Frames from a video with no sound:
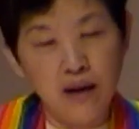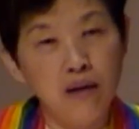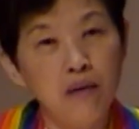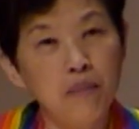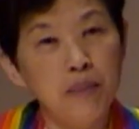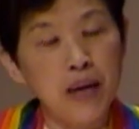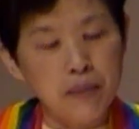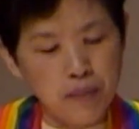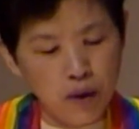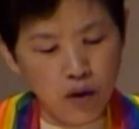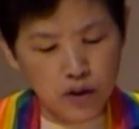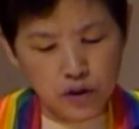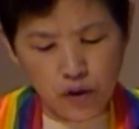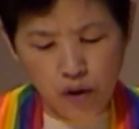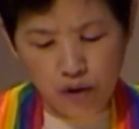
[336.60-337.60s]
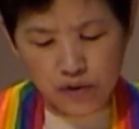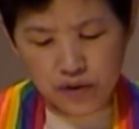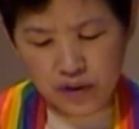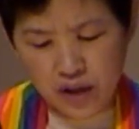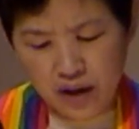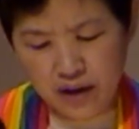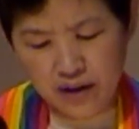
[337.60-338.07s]
People
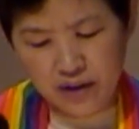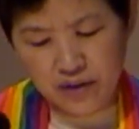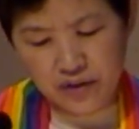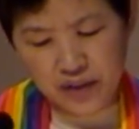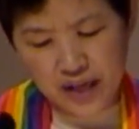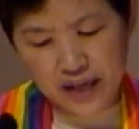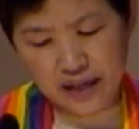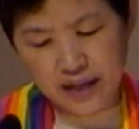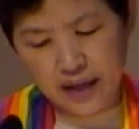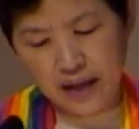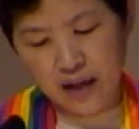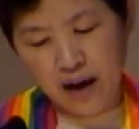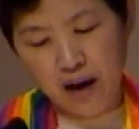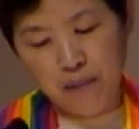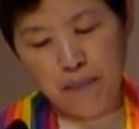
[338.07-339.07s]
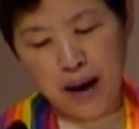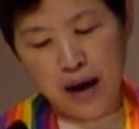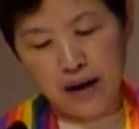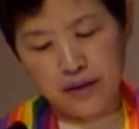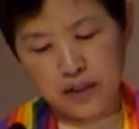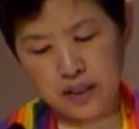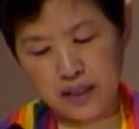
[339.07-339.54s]
don't think
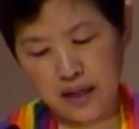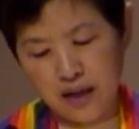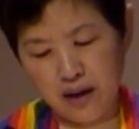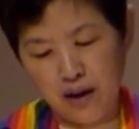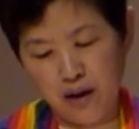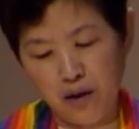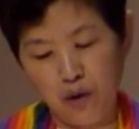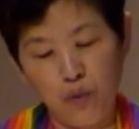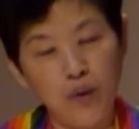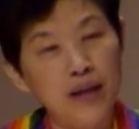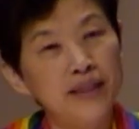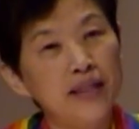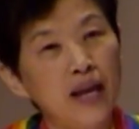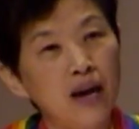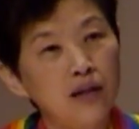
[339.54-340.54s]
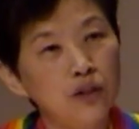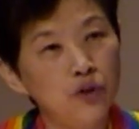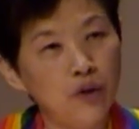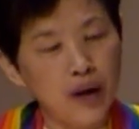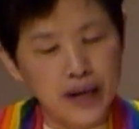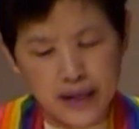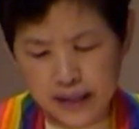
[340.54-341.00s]
about what they are
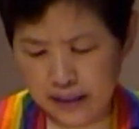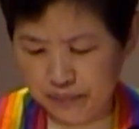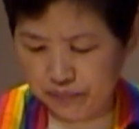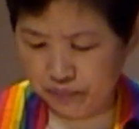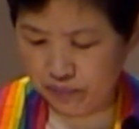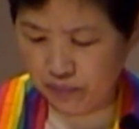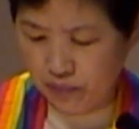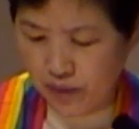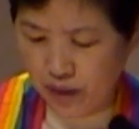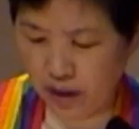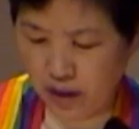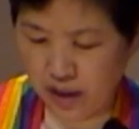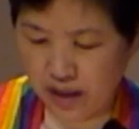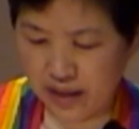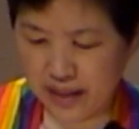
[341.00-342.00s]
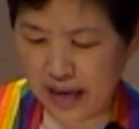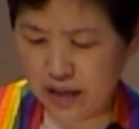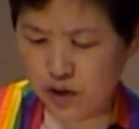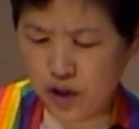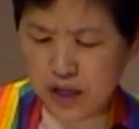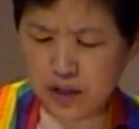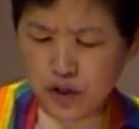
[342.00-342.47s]
doing. They
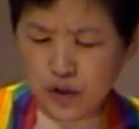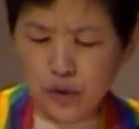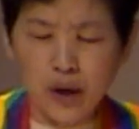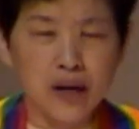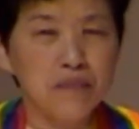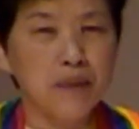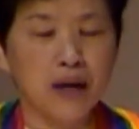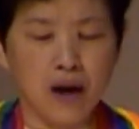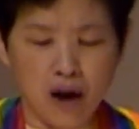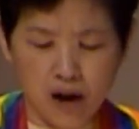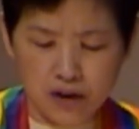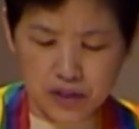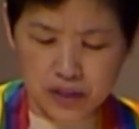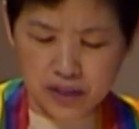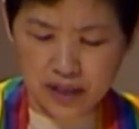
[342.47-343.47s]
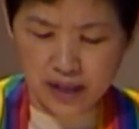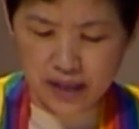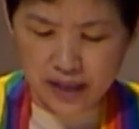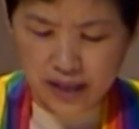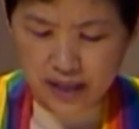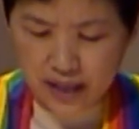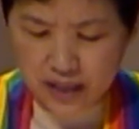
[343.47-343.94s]
just do it because
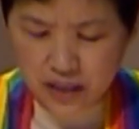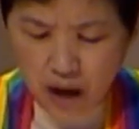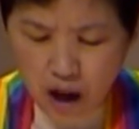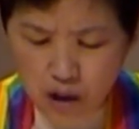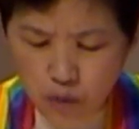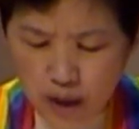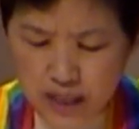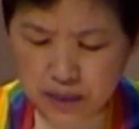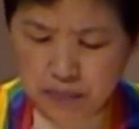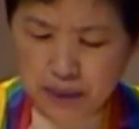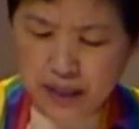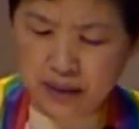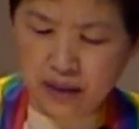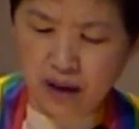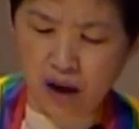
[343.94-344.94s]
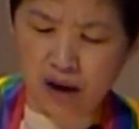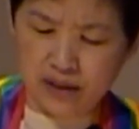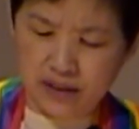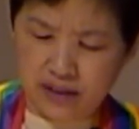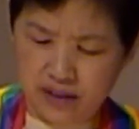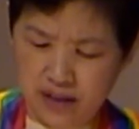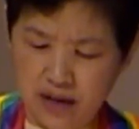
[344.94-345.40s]
it's always been
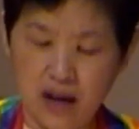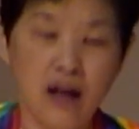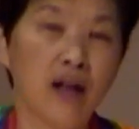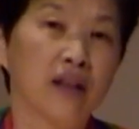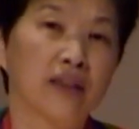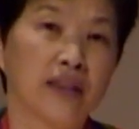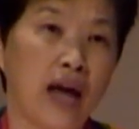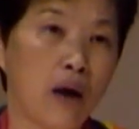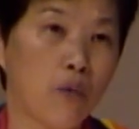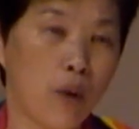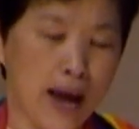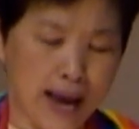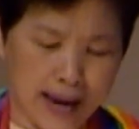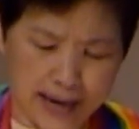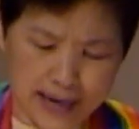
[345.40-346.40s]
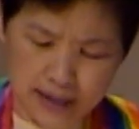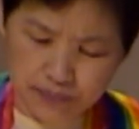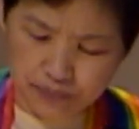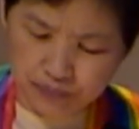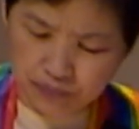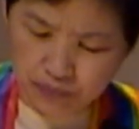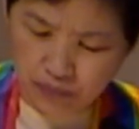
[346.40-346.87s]
done that way
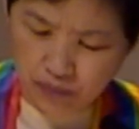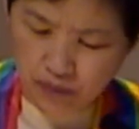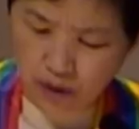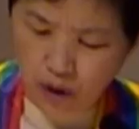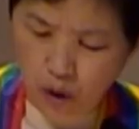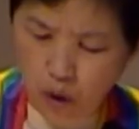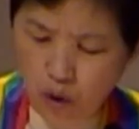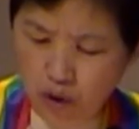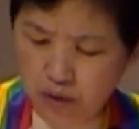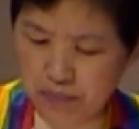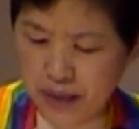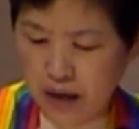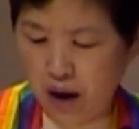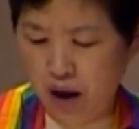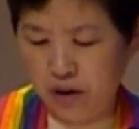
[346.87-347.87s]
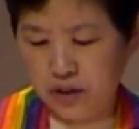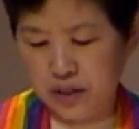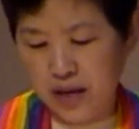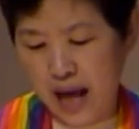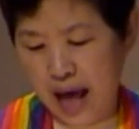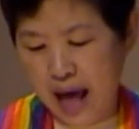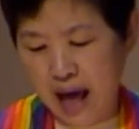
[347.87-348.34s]
or because
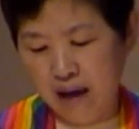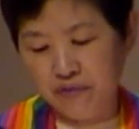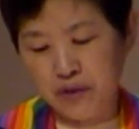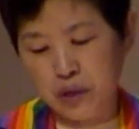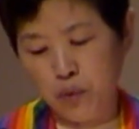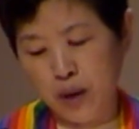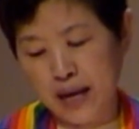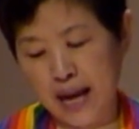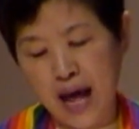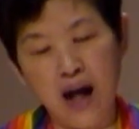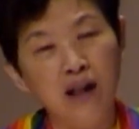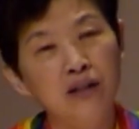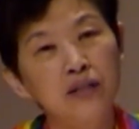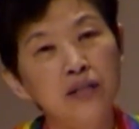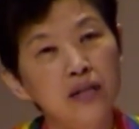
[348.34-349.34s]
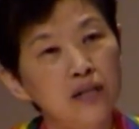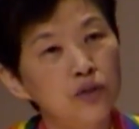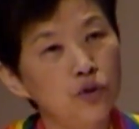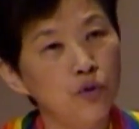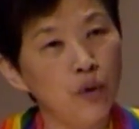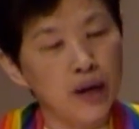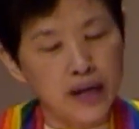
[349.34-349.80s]
everyone else is
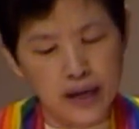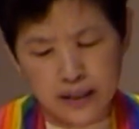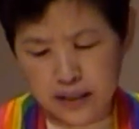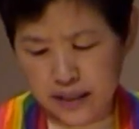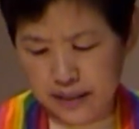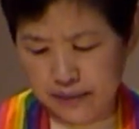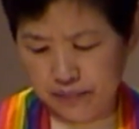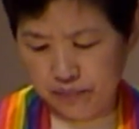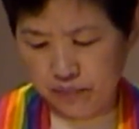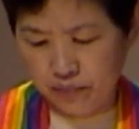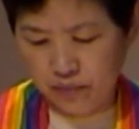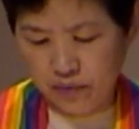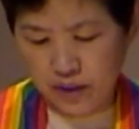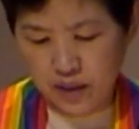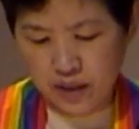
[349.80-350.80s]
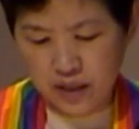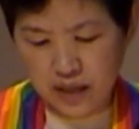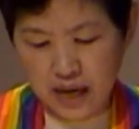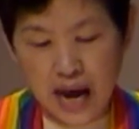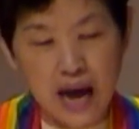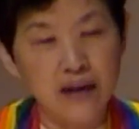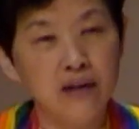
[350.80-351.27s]
doing it.
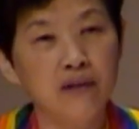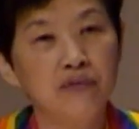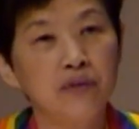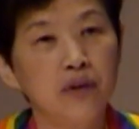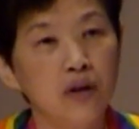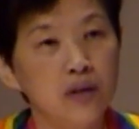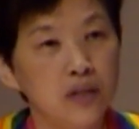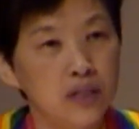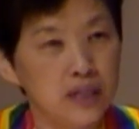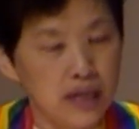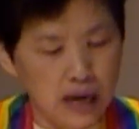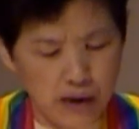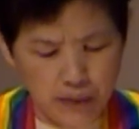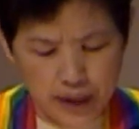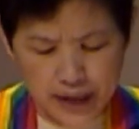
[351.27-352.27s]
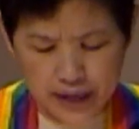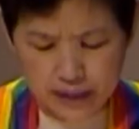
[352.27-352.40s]
Kind of scary.